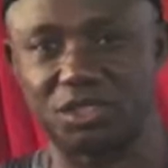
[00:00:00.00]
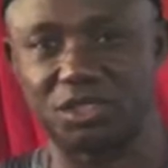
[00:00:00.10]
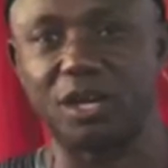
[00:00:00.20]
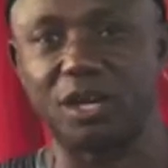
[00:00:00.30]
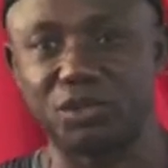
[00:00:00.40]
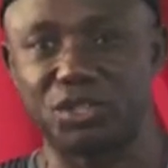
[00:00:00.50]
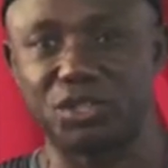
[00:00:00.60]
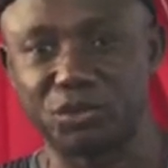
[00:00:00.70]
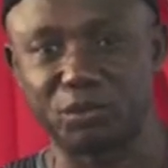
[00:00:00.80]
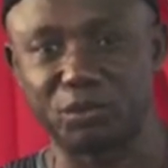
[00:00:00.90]
share it with you
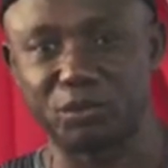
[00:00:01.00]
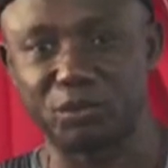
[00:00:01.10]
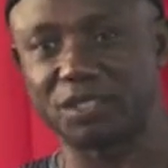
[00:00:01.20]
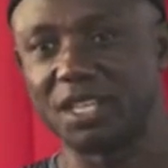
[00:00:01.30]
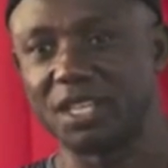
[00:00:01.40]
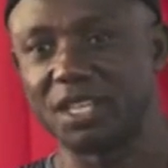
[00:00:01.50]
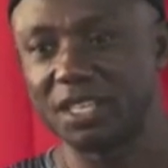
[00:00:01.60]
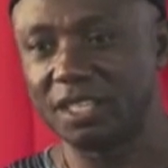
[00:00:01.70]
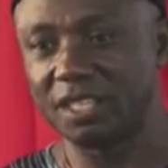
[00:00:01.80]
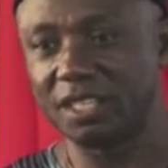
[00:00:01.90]
because
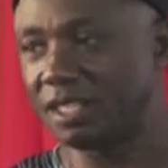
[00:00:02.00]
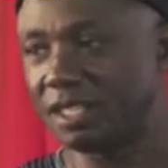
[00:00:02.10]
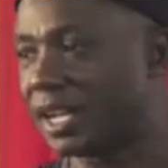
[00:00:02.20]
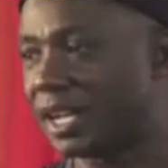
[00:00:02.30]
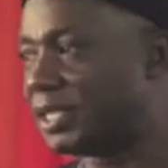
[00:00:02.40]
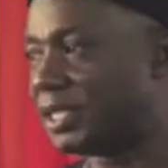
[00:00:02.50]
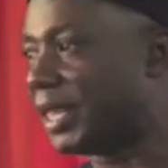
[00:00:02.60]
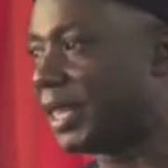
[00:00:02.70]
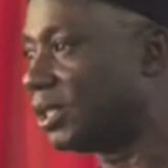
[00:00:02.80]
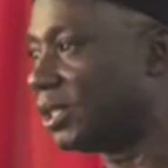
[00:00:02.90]
it tells
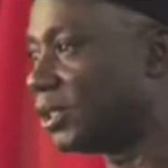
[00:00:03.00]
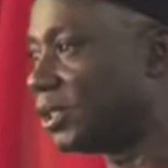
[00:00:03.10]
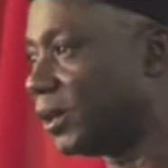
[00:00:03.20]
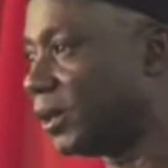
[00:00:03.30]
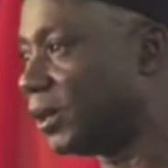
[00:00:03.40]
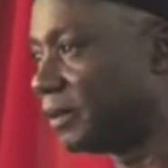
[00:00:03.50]
1,000 stories.